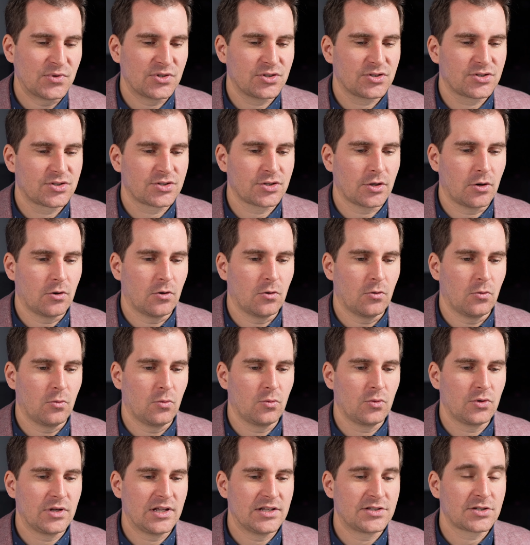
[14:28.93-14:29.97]
So
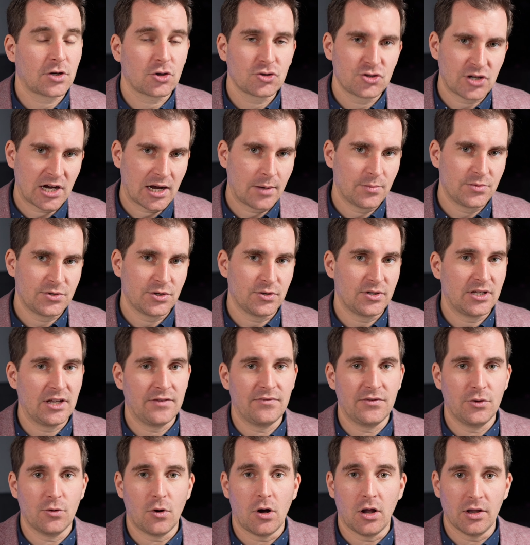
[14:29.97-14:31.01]
it's our job to give
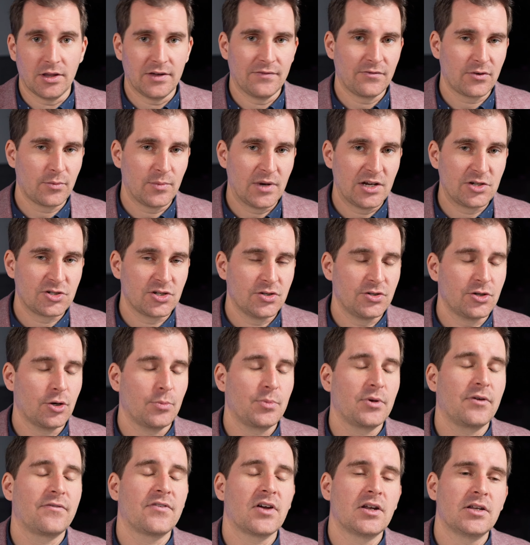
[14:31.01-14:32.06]
you all the information. Don't
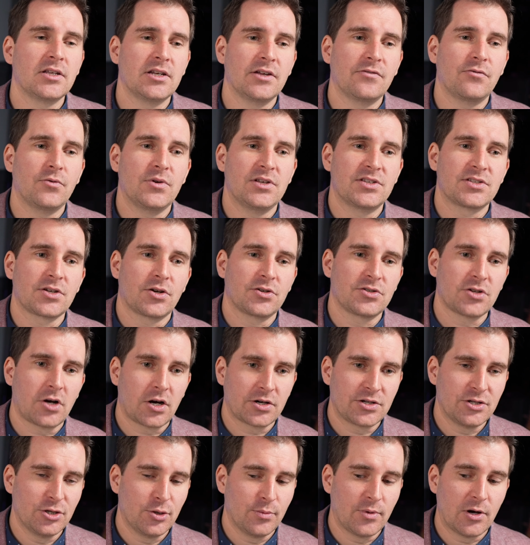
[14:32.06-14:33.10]
be offended if we start
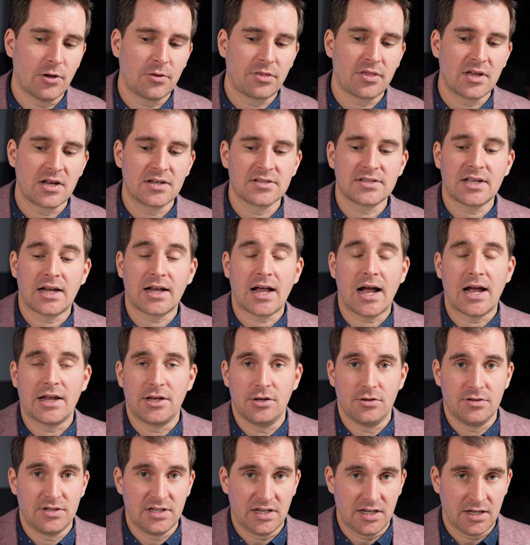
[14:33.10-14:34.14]
talking to you about things like
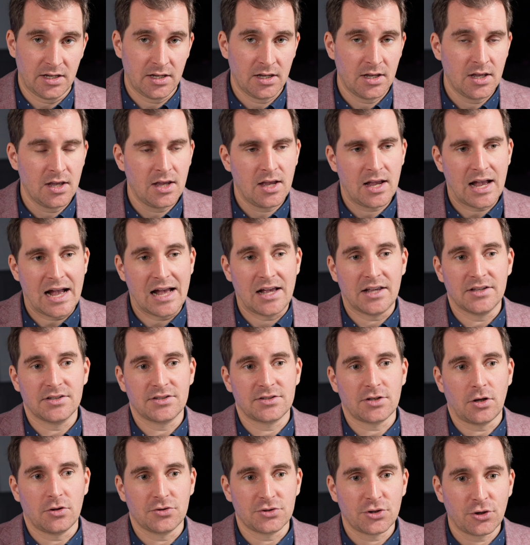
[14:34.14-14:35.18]
IUD
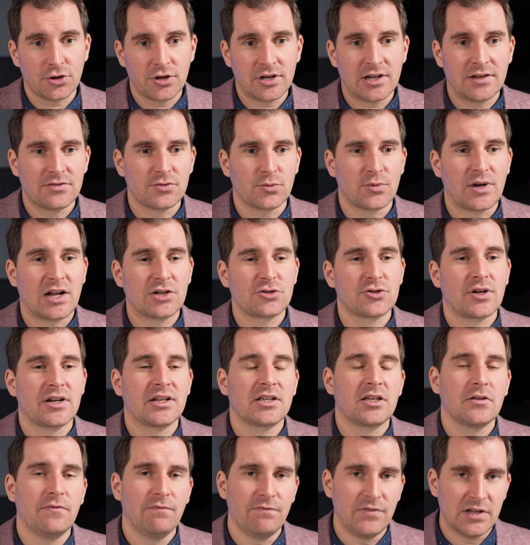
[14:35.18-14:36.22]
as alternatives. We're not trying to
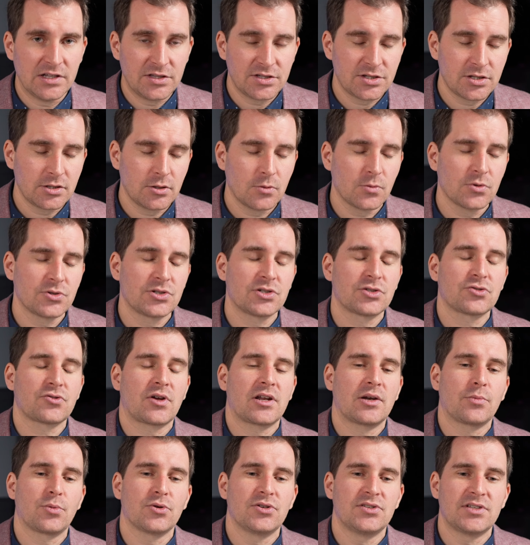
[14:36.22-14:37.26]
convince you. We're just trying
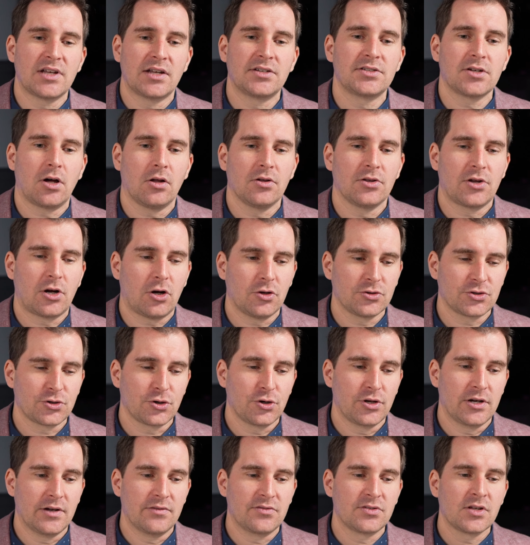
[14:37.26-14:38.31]
to present all
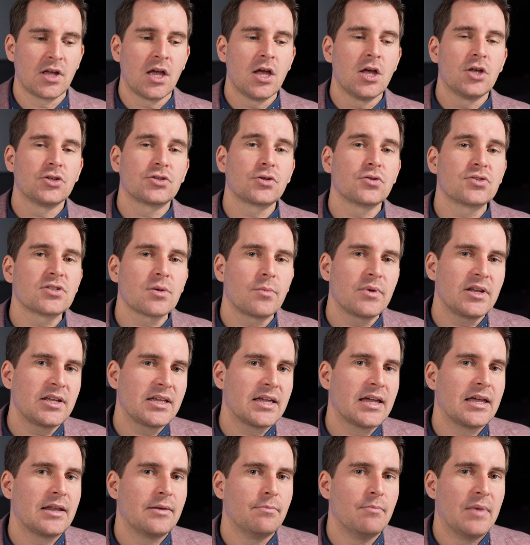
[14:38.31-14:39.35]
alternatives so somebody
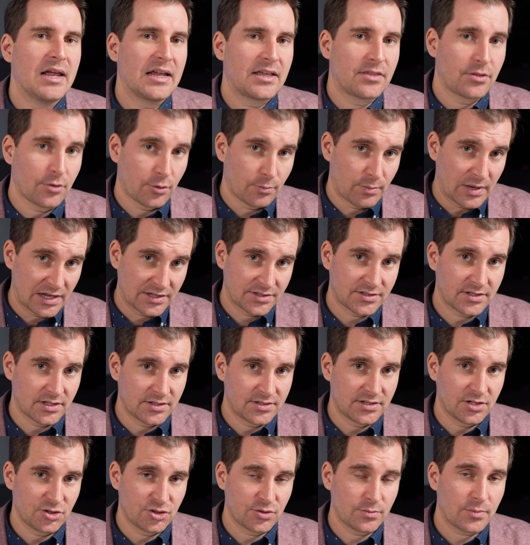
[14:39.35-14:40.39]
can make their best
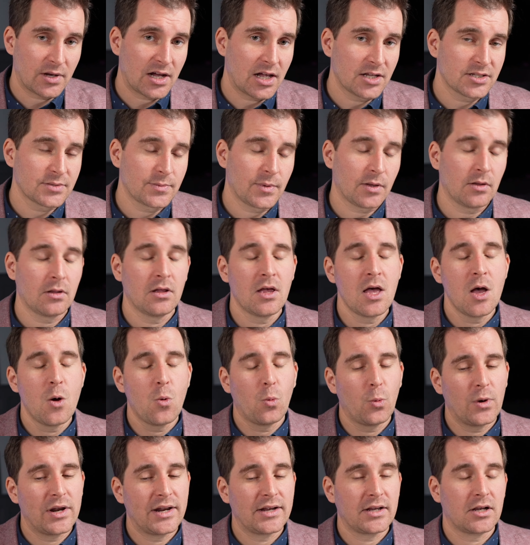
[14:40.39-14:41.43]
decision possible
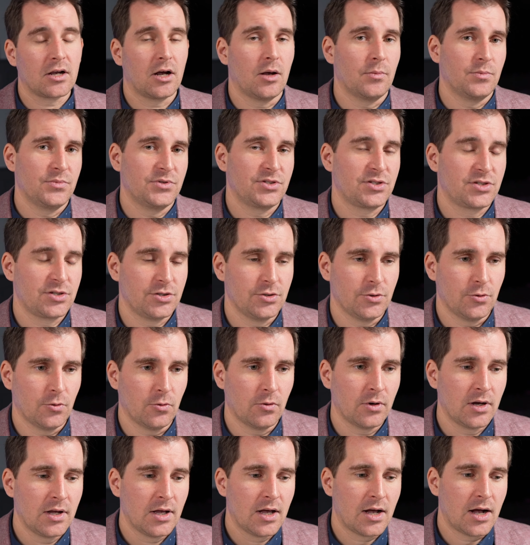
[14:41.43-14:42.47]
when it comes
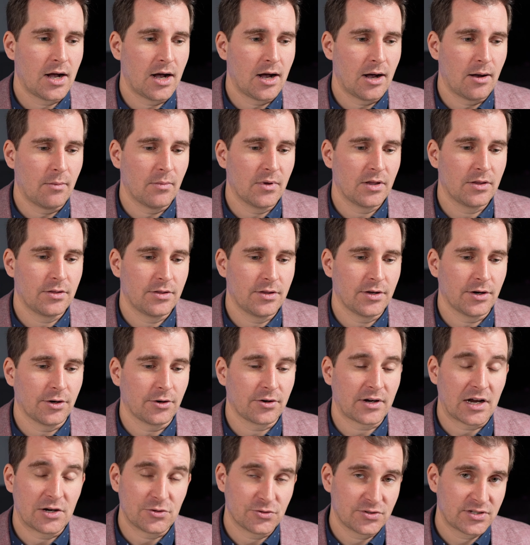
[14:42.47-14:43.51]
to their
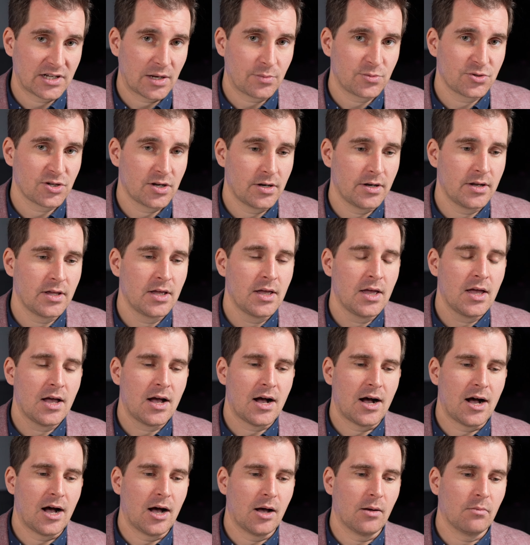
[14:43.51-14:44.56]
contraception.
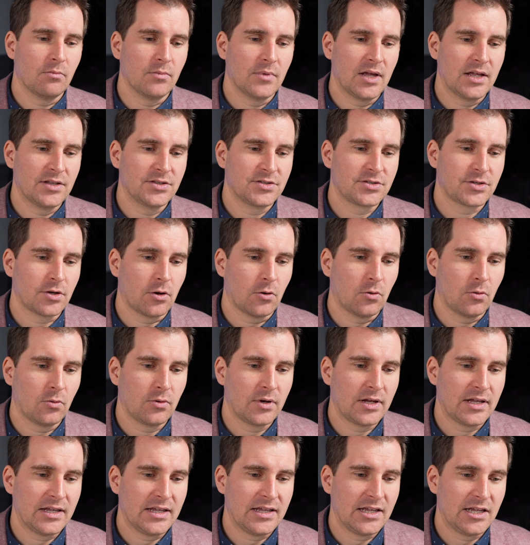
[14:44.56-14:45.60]
And so
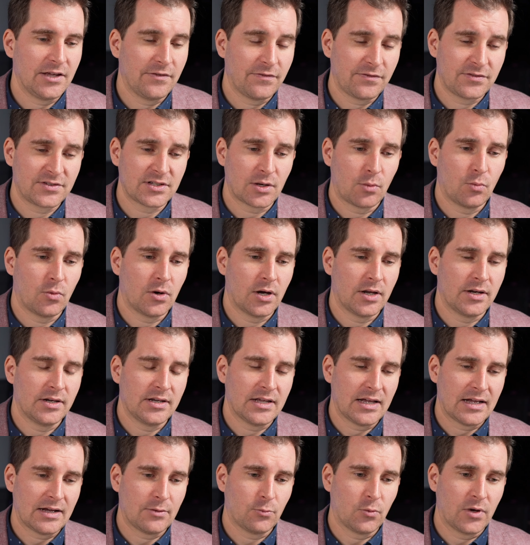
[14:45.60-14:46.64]
if someone,
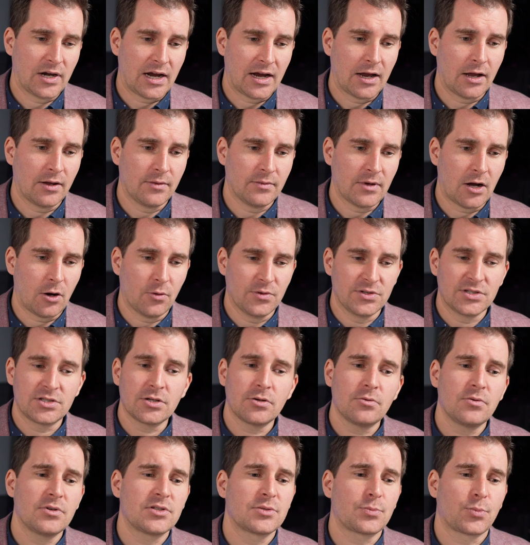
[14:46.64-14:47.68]
what I always
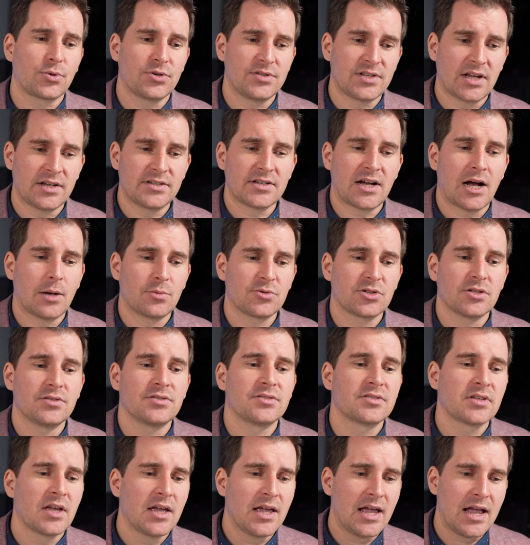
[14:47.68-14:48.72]
do is present
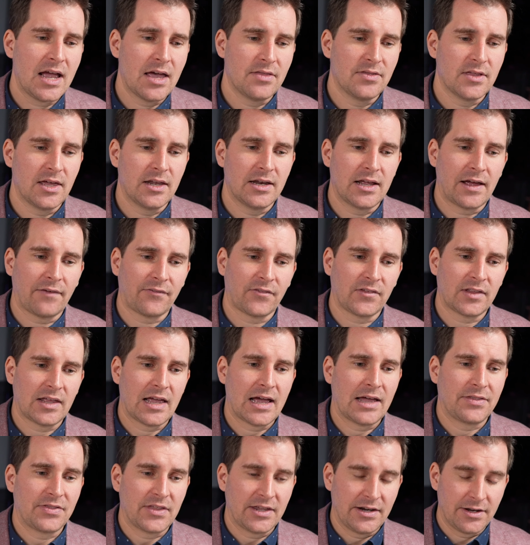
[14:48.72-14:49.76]
options, and then at
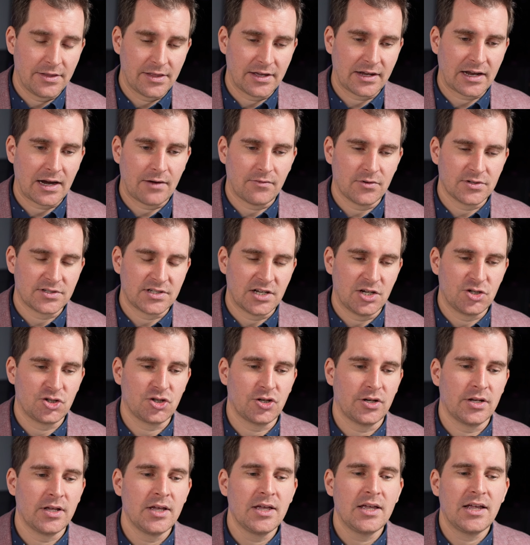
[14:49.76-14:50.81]
the end of that
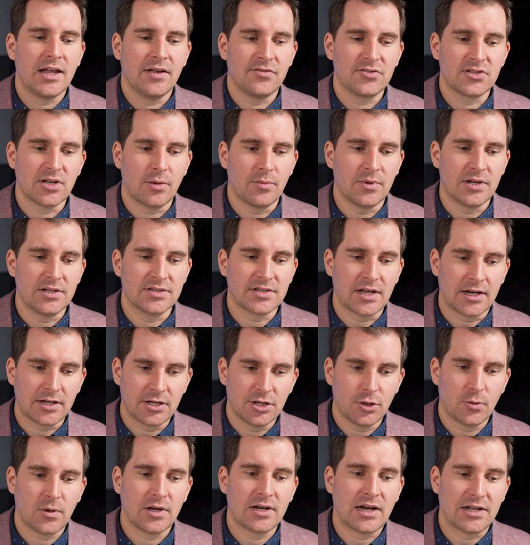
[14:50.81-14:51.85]
conversation, if somebody's like,
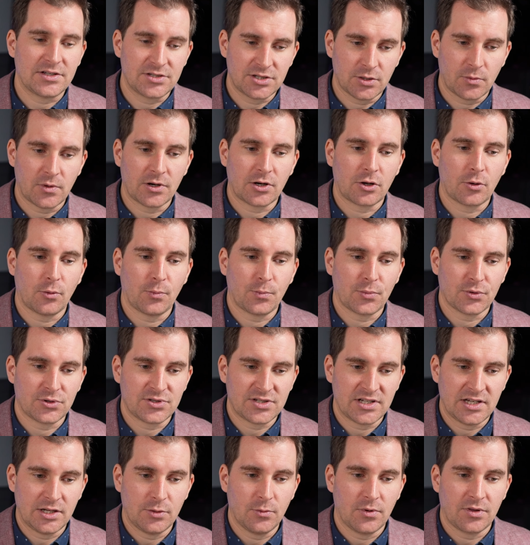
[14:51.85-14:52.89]
you know what, I still want to go
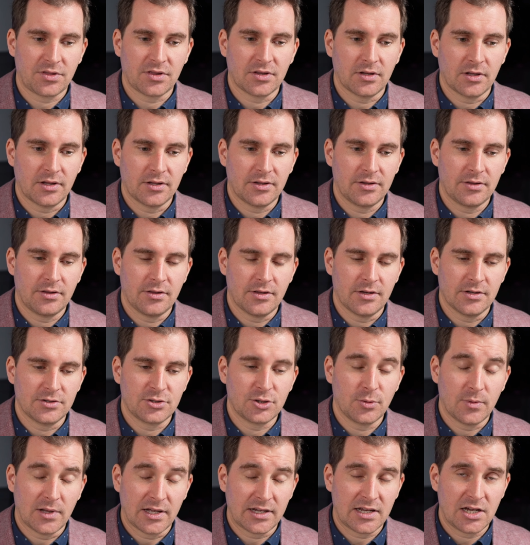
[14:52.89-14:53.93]
proceed with the
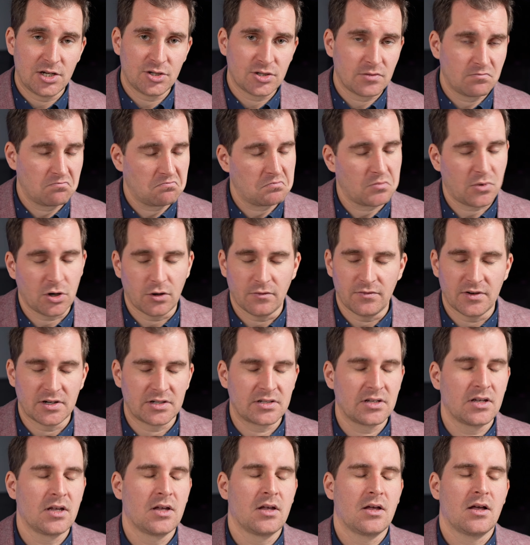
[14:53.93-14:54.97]
tubal ligation,
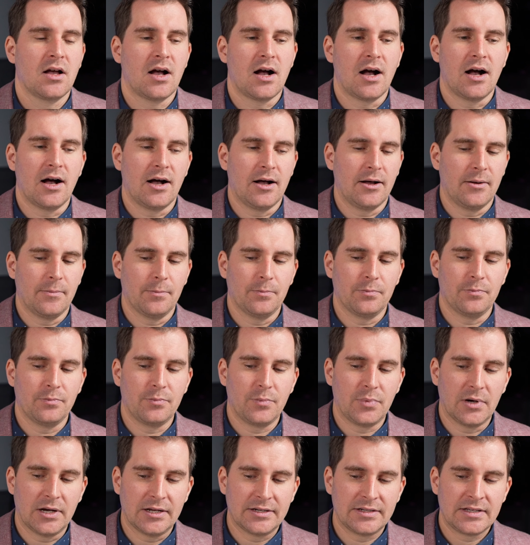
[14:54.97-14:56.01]
perfect.
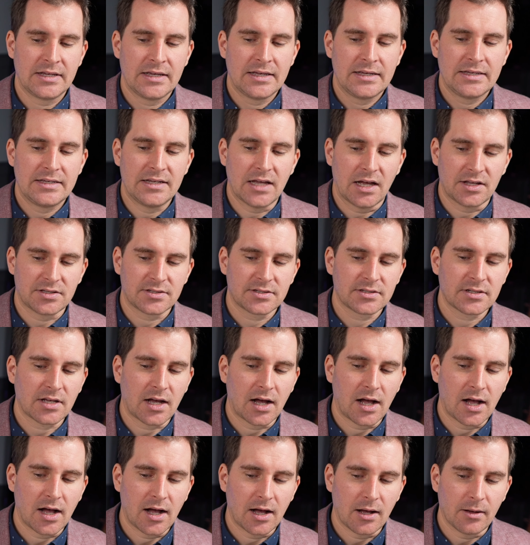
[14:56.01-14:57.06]
But yes,
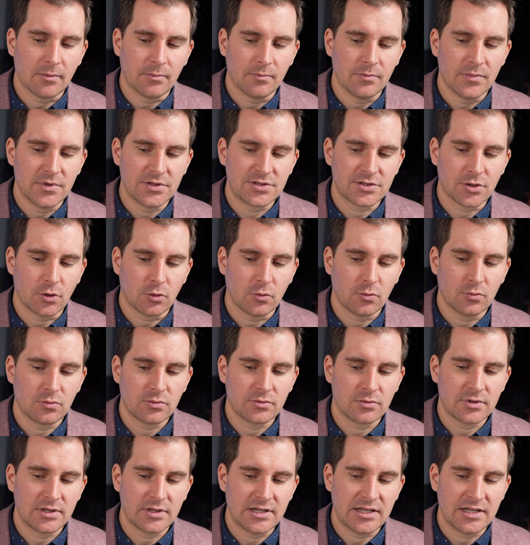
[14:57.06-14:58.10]
so
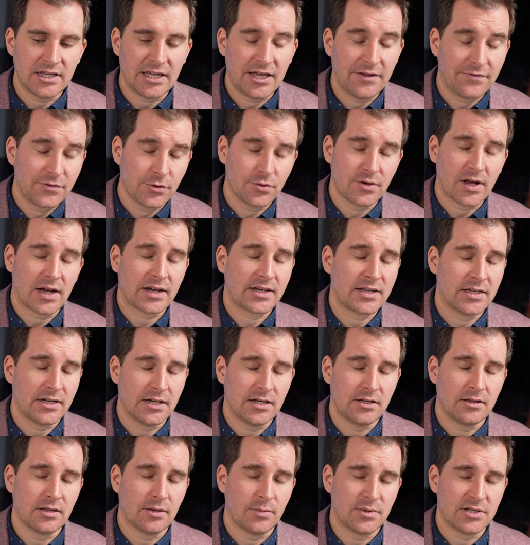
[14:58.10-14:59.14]
if you're not
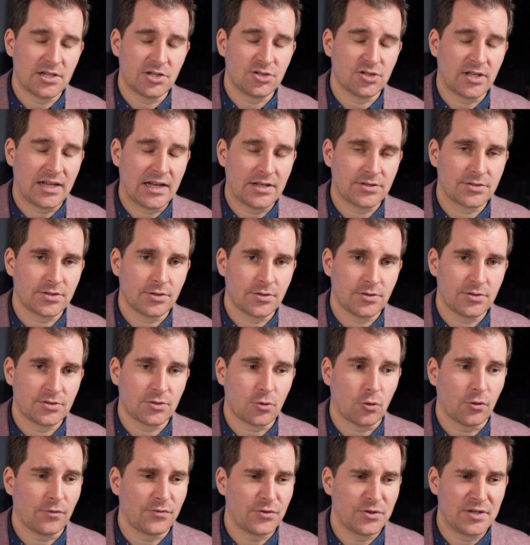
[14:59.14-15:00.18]
getting the potential answers,
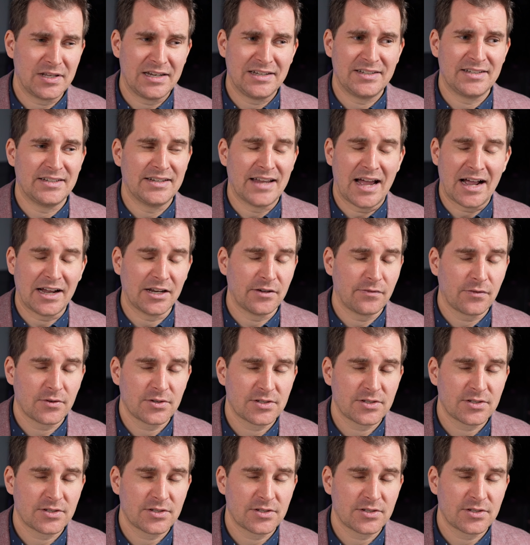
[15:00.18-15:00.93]
or if you're getting denied for